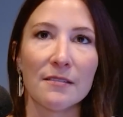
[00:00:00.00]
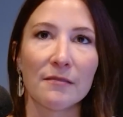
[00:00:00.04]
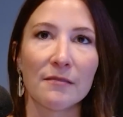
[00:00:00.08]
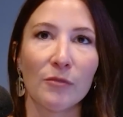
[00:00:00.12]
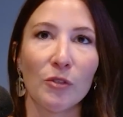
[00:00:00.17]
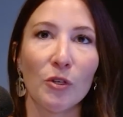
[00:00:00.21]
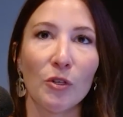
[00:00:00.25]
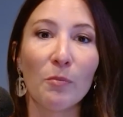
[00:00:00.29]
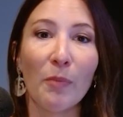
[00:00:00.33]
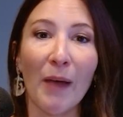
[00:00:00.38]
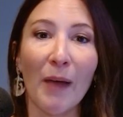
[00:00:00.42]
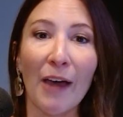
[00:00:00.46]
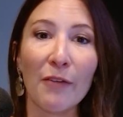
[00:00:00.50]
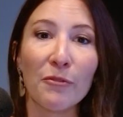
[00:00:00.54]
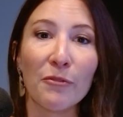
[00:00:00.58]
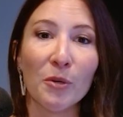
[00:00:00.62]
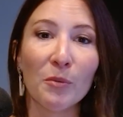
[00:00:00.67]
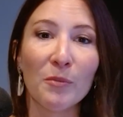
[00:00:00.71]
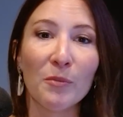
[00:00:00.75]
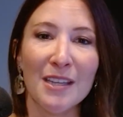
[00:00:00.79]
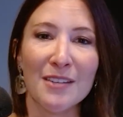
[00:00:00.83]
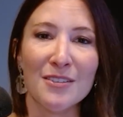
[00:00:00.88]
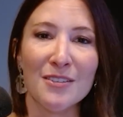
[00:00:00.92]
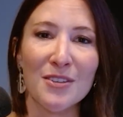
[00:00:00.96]
your
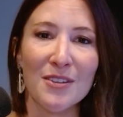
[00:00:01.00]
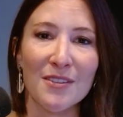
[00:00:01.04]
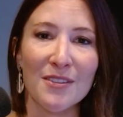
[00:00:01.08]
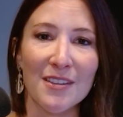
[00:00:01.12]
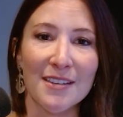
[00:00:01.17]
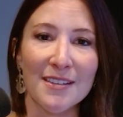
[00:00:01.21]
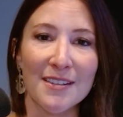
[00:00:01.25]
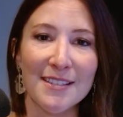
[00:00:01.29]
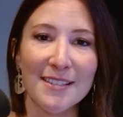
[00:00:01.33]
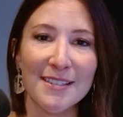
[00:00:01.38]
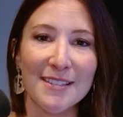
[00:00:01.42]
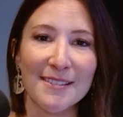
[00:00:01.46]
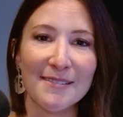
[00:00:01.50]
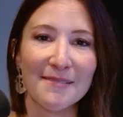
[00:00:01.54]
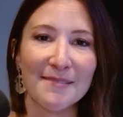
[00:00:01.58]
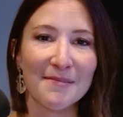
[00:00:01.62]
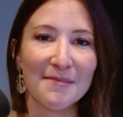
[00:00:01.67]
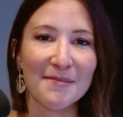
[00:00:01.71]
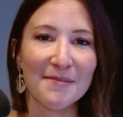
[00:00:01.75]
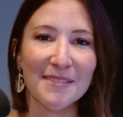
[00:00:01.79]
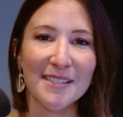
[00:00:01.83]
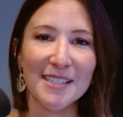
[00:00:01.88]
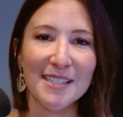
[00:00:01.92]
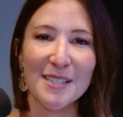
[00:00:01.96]
bathroom into this
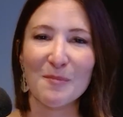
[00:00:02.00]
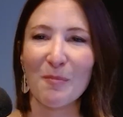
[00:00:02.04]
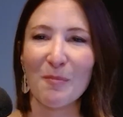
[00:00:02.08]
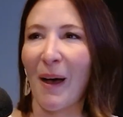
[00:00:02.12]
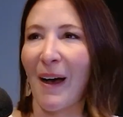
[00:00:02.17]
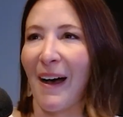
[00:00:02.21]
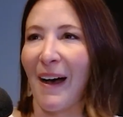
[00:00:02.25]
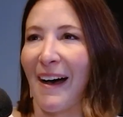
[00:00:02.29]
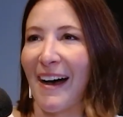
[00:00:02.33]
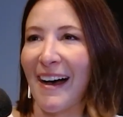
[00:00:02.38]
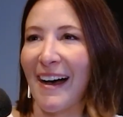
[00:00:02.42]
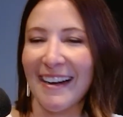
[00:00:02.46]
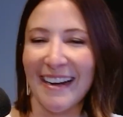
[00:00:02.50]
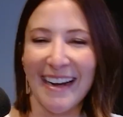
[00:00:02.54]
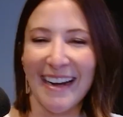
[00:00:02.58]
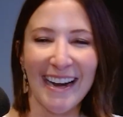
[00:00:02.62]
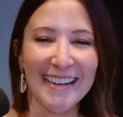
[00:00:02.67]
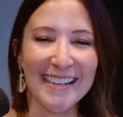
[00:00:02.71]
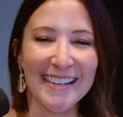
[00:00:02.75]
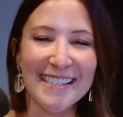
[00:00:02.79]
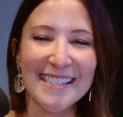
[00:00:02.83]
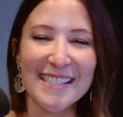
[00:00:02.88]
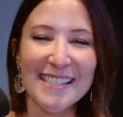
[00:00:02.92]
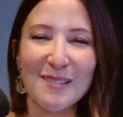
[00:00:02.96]
spa kind
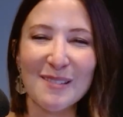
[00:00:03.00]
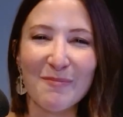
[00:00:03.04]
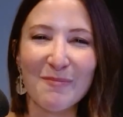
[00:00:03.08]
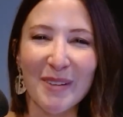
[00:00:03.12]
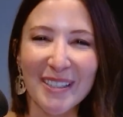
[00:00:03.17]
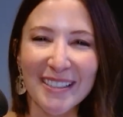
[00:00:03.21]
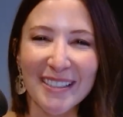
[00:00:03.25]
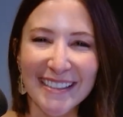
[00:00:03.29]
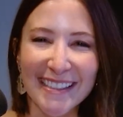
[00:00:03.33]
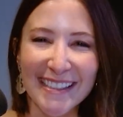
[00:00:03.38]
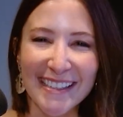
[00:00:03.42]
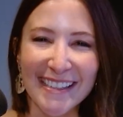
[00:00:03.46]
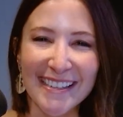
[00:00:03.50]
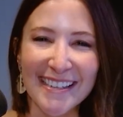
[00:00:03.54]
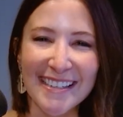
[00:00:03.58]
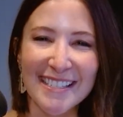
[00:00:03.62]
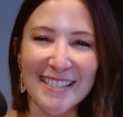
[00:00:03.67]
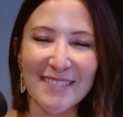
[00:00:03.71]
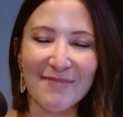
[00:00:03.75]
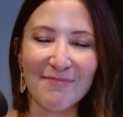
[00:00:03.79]
of experience.